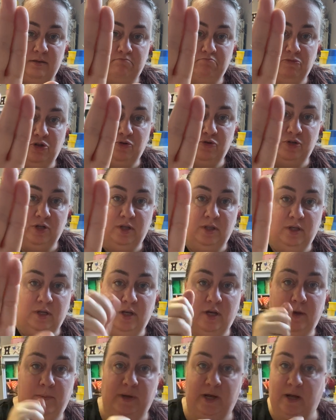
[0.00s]
there's nothing
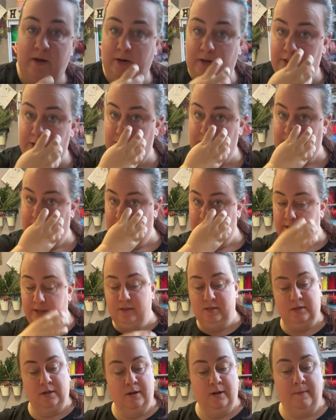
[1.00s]
coming out on your
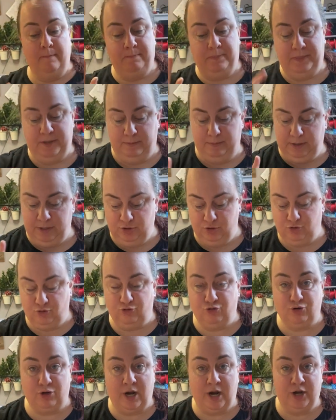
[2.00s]
hand, that means you're
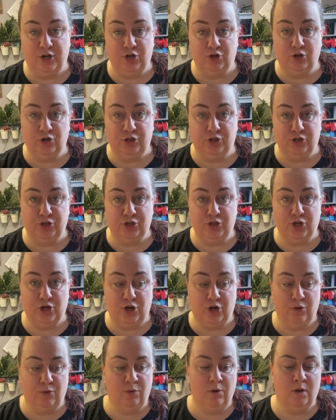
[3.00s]
dry and you're good to
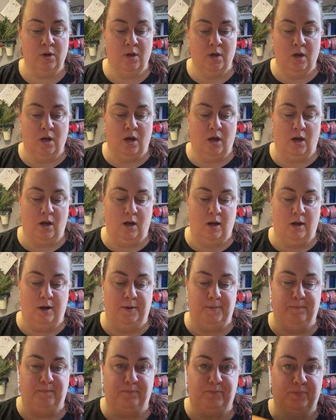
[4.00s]
go.
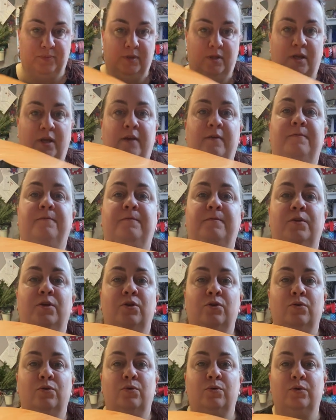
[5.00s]
I'm
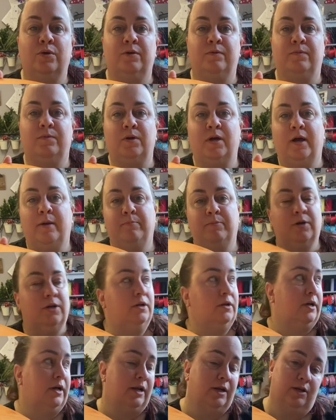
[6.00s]

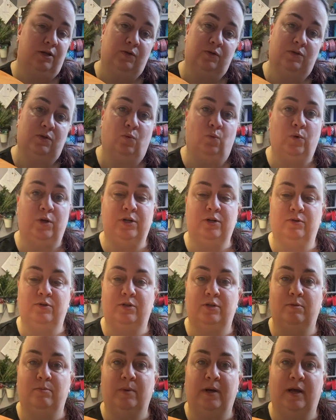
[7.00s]
gonna kind of use the window
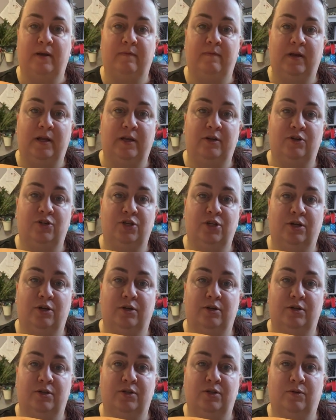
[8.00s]
to my advantage
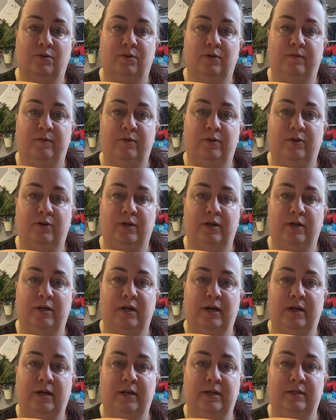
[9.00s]
here. So if you can
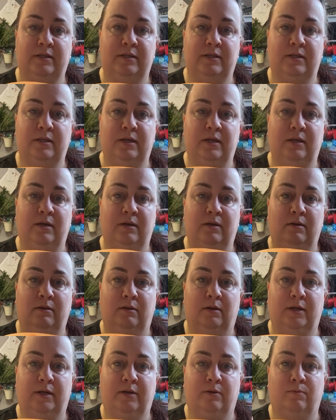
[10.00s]
kind of see
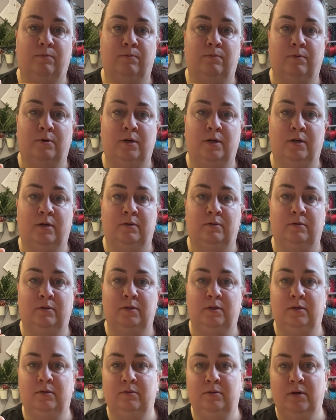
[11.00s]
like,
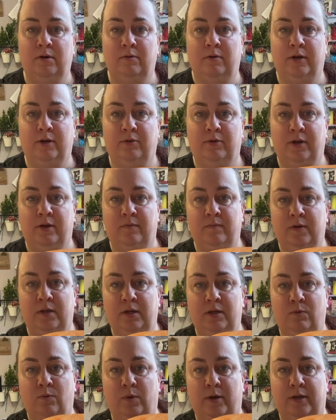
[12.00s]
no, I don't have
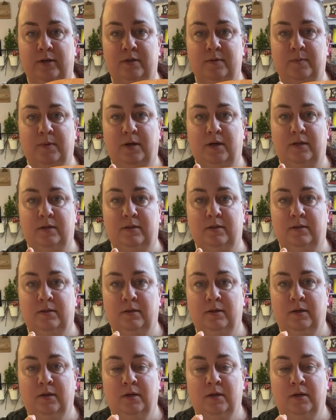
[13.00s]
any wet spots.